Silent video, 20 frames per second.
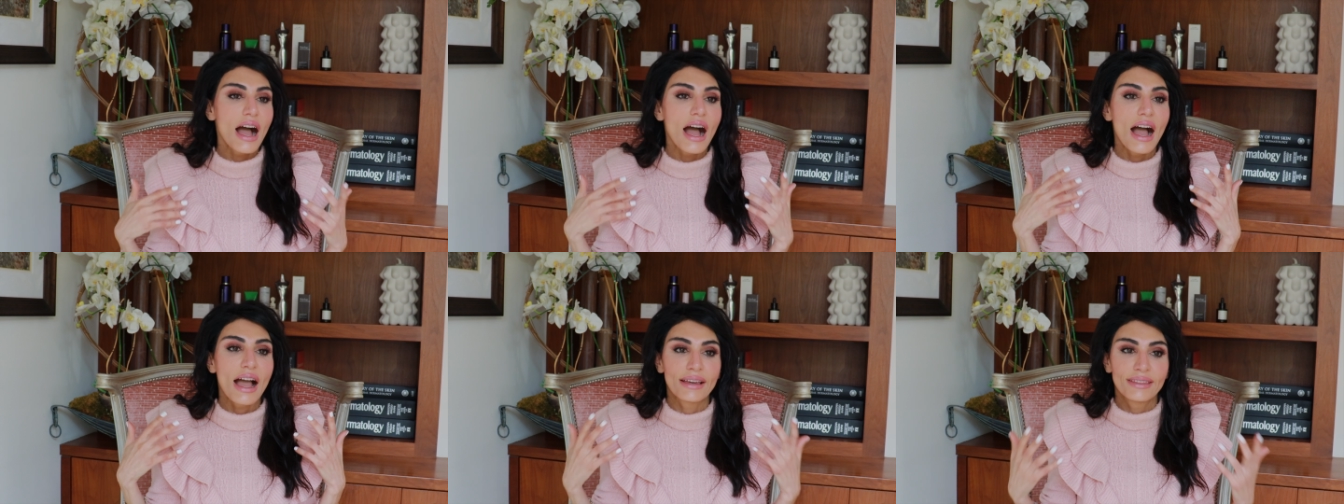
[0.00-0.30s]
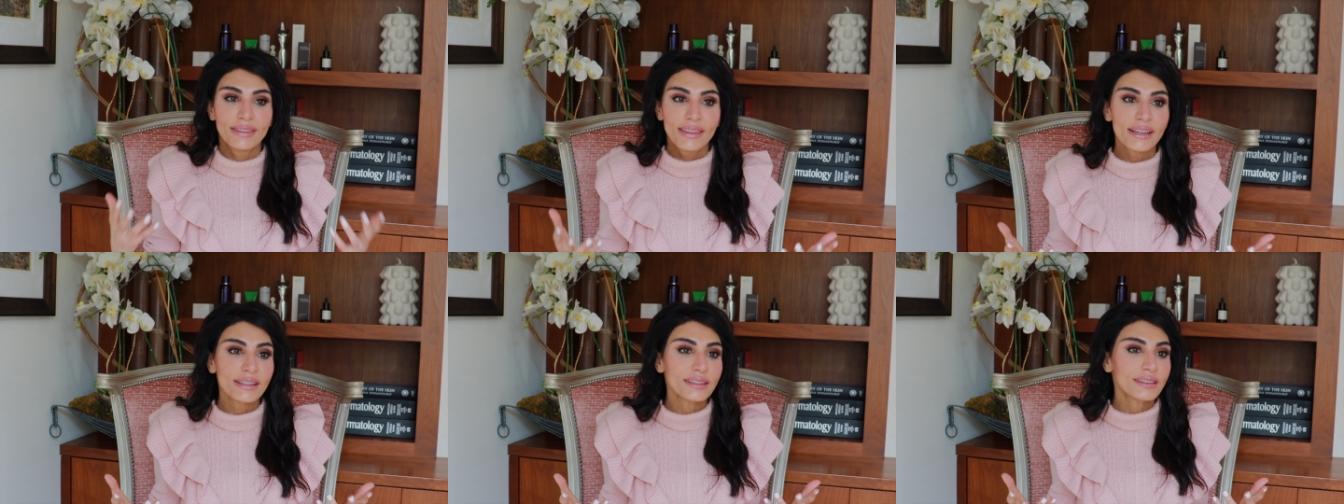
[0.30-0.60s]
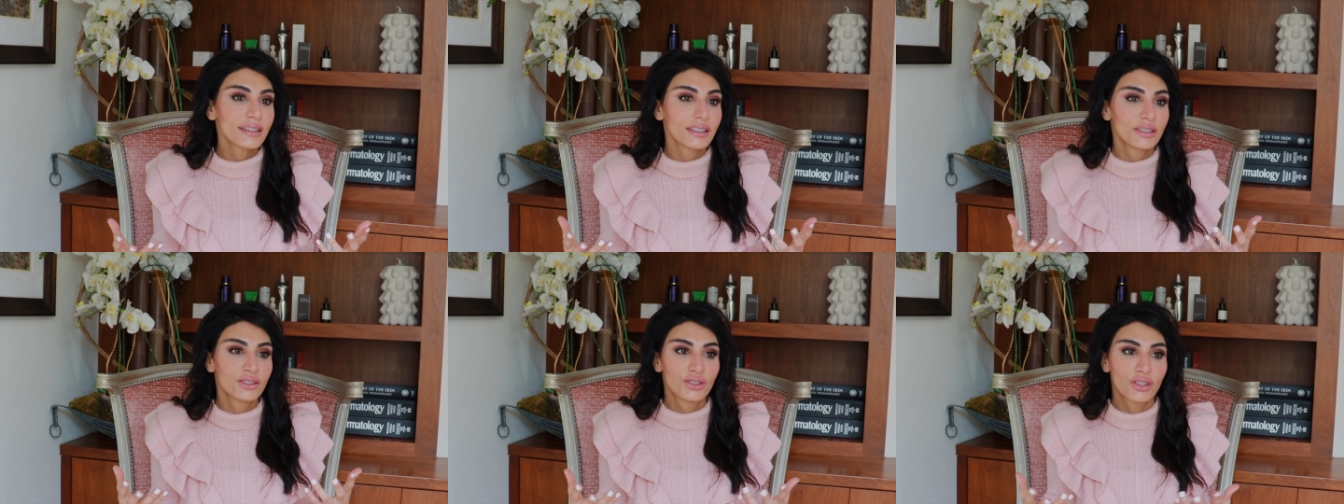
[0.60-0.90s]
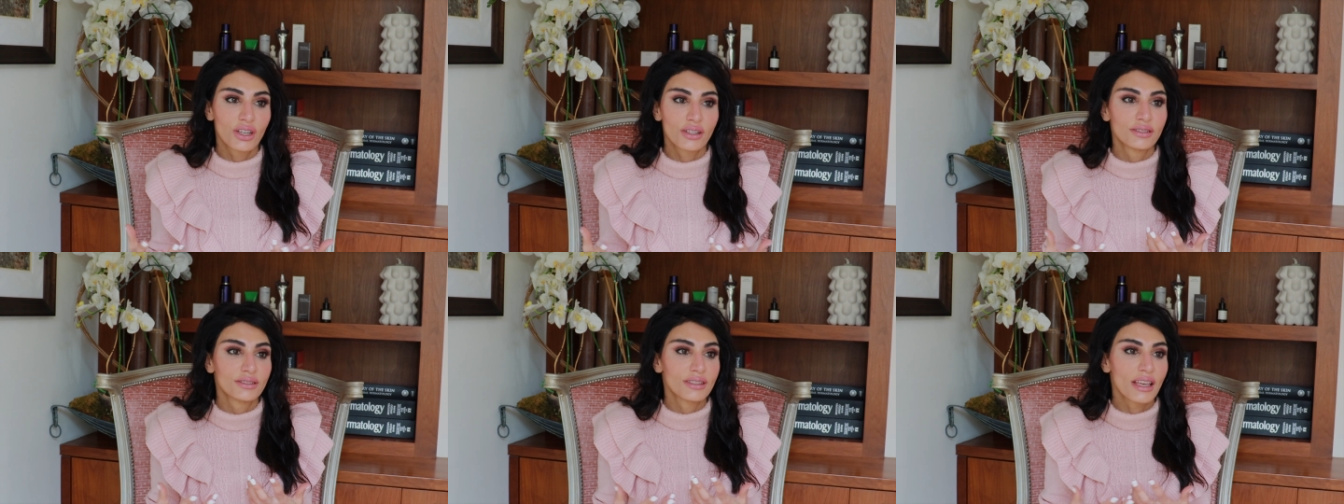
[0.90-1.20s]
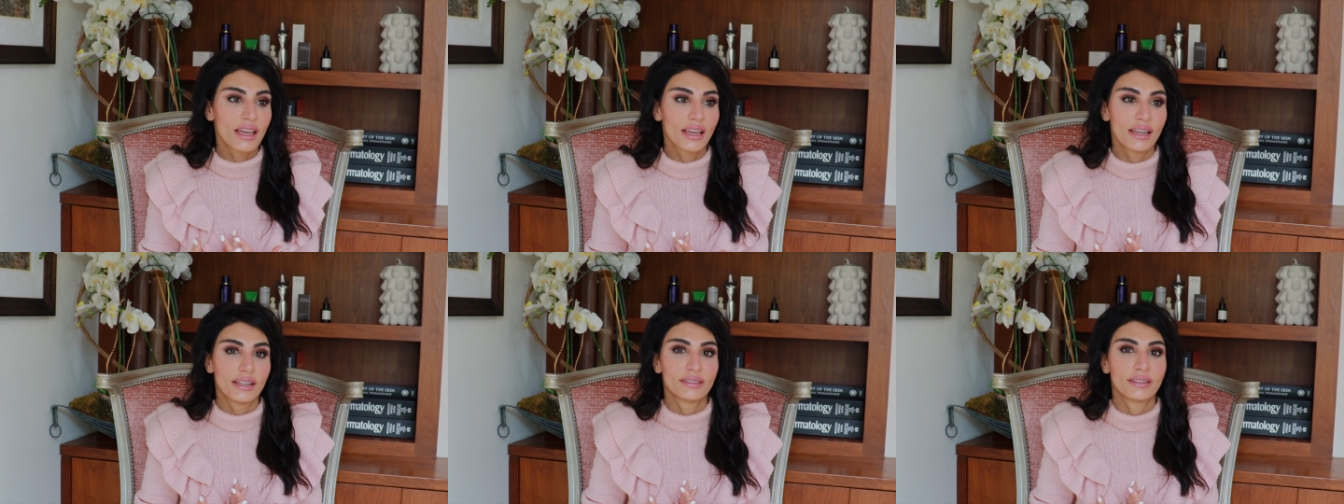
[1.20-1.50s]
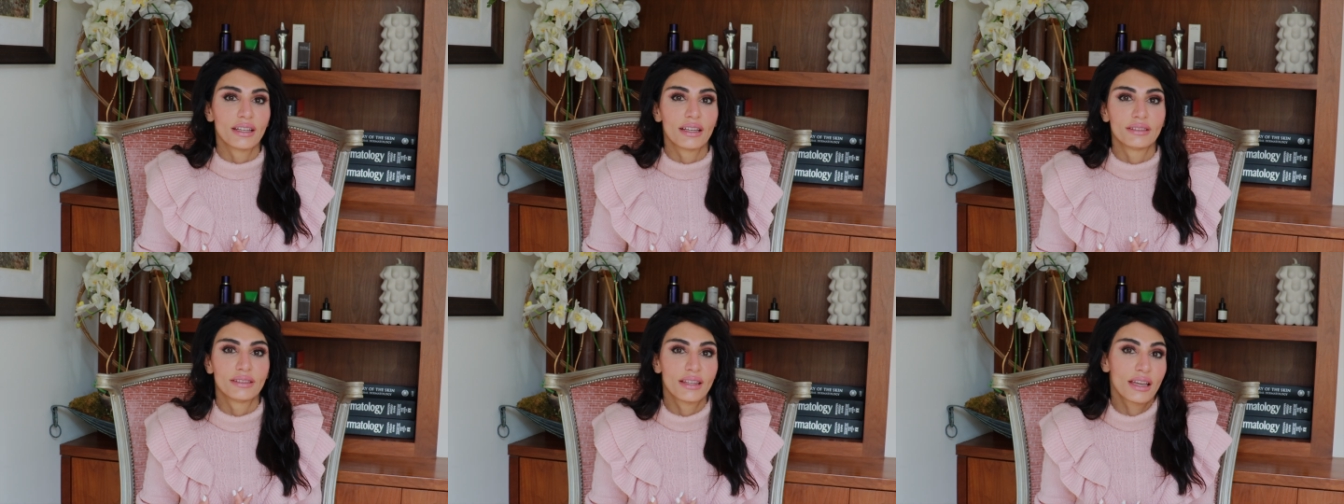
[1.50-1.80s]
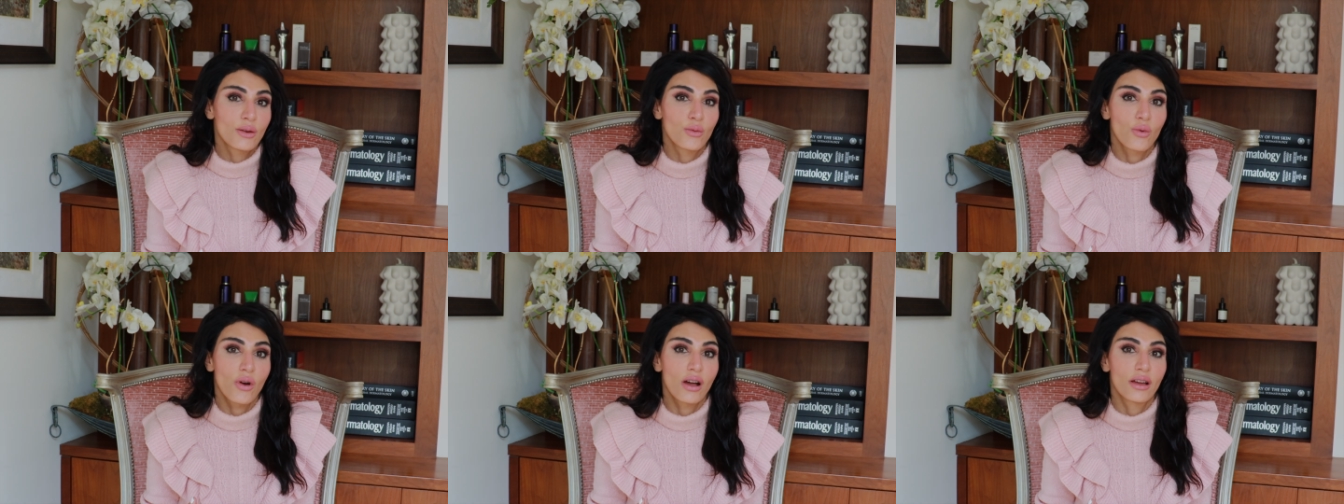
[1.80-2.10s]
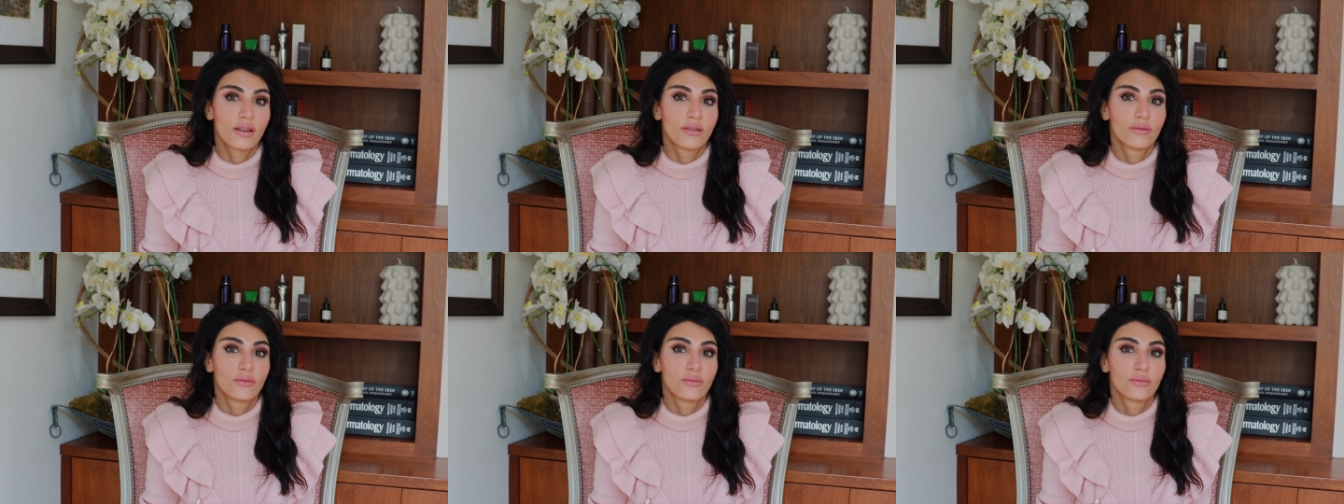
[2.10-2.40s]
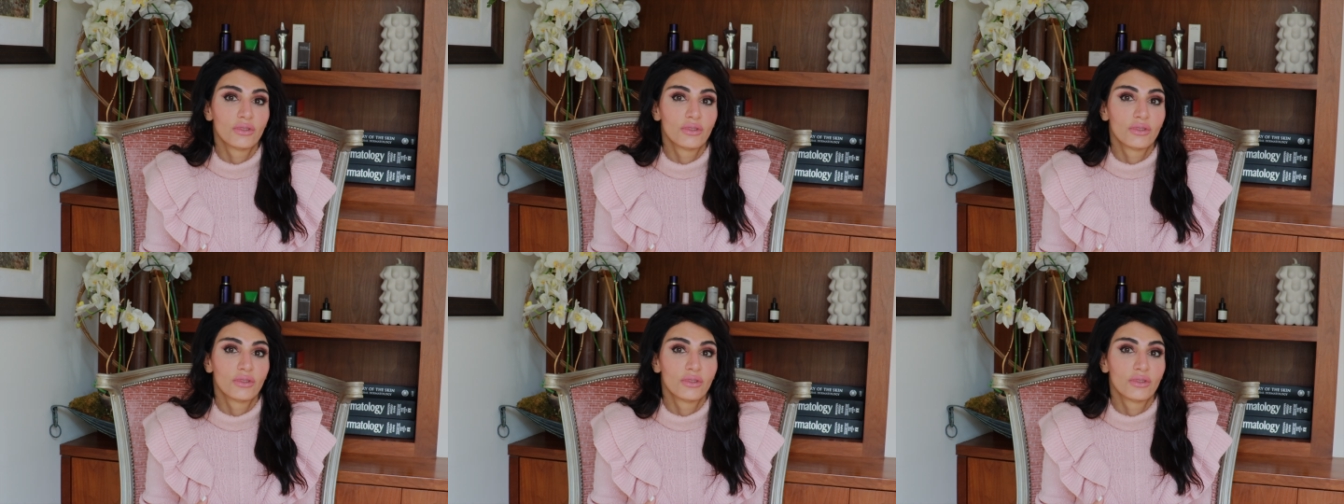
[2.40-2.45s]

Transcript: I think they're just saying that they want